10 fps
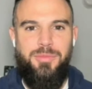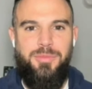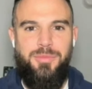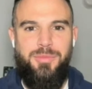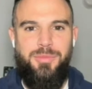
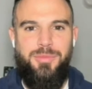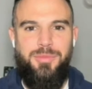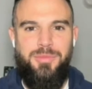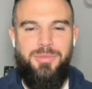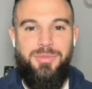
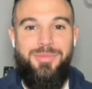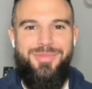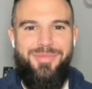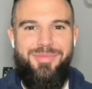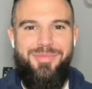
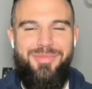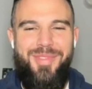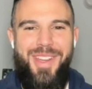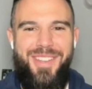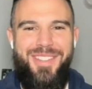
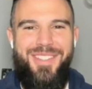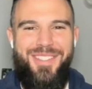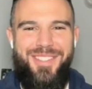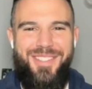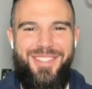
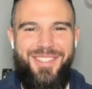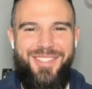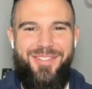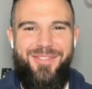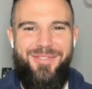
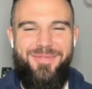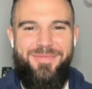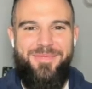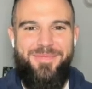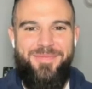
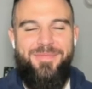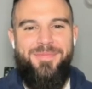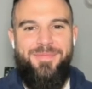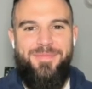(silent)